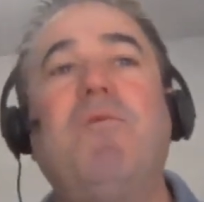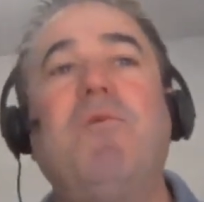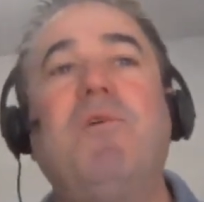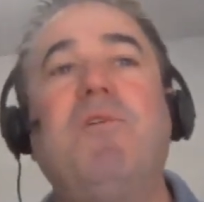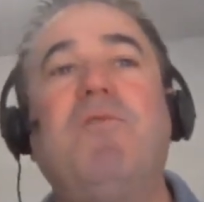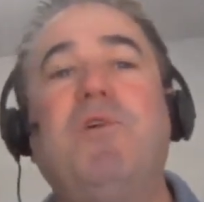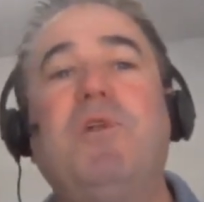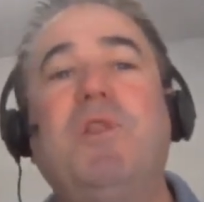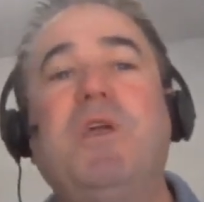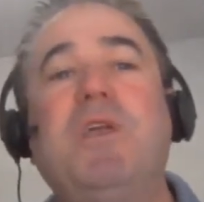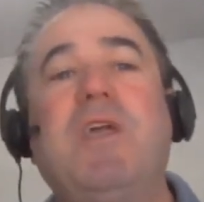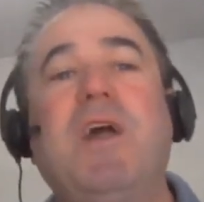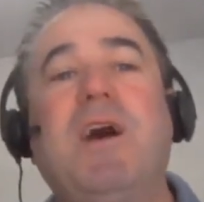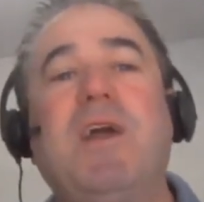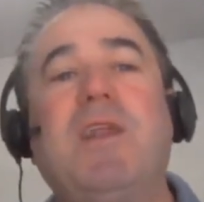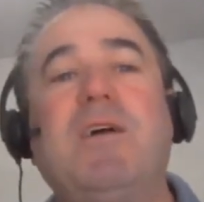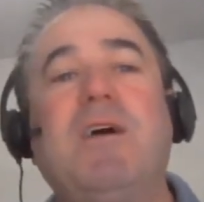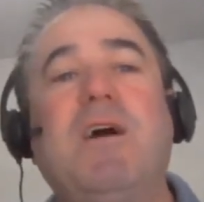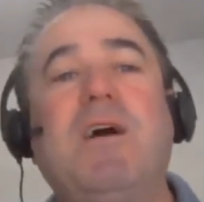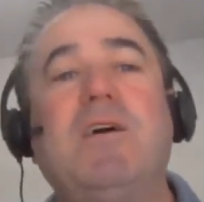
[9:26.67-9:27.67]
we've really
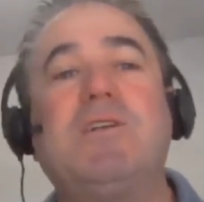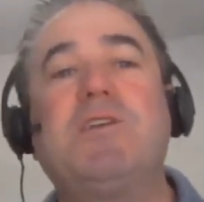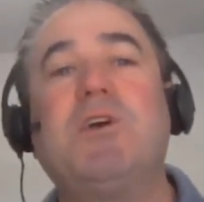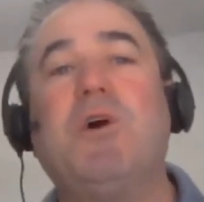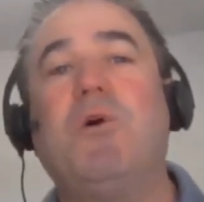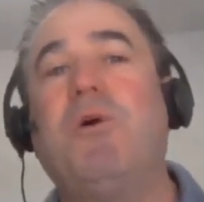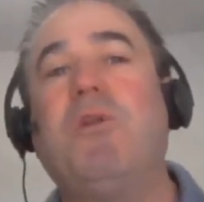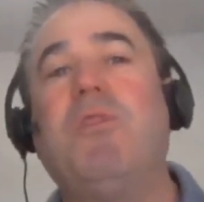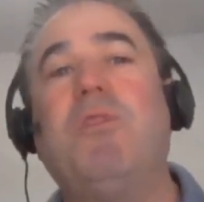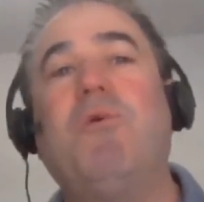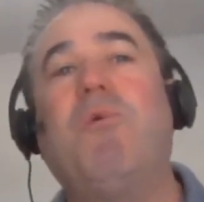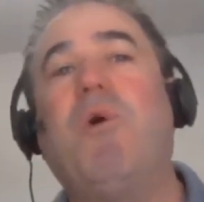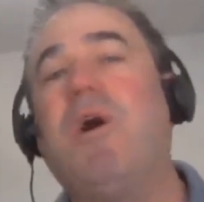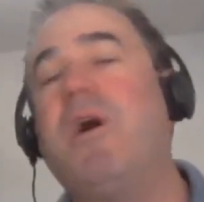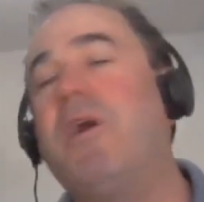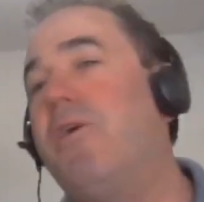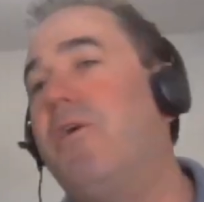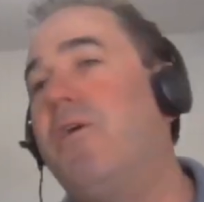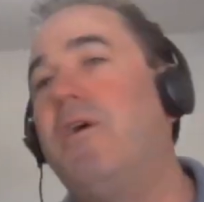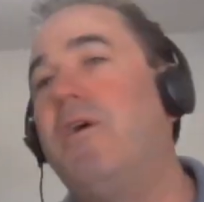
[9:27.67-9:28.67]
got a toe in the
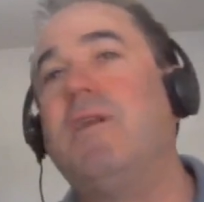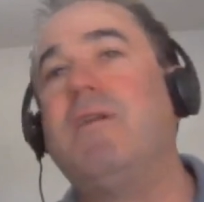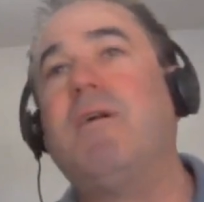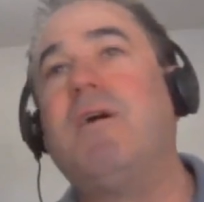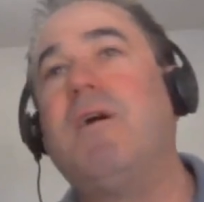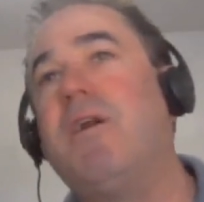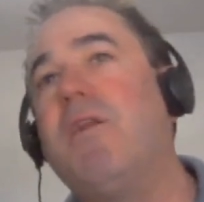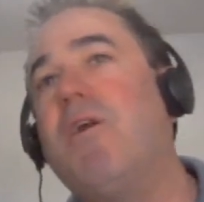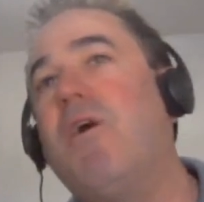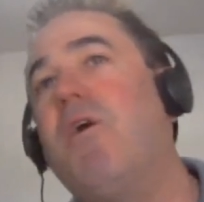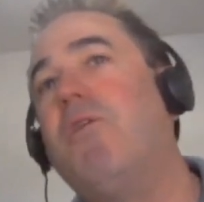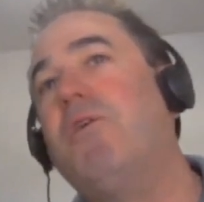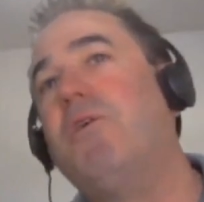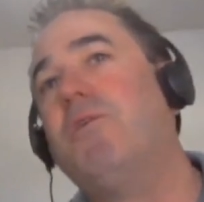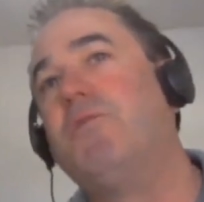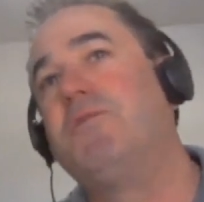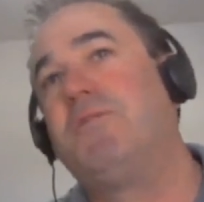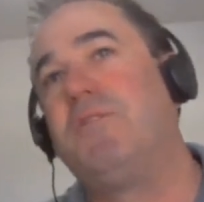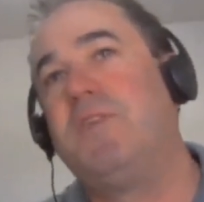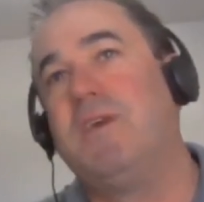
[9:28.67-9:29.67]
water on all
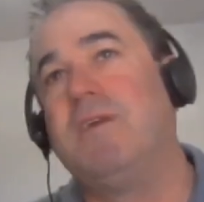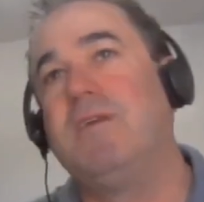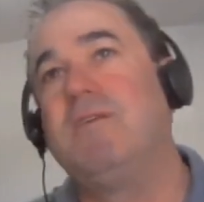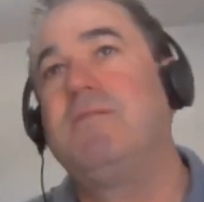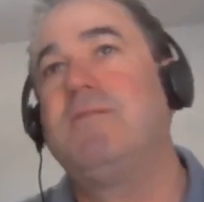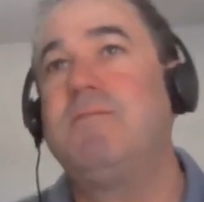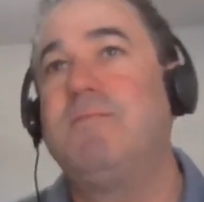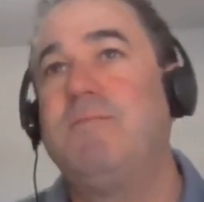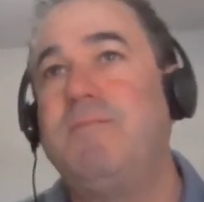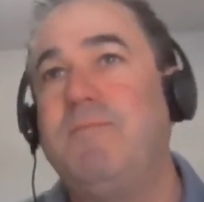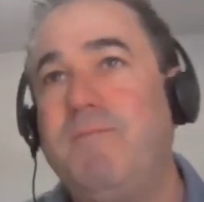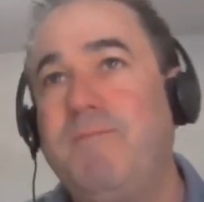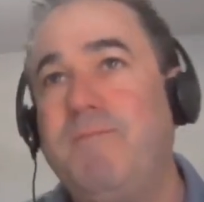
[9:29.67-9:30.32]
those things.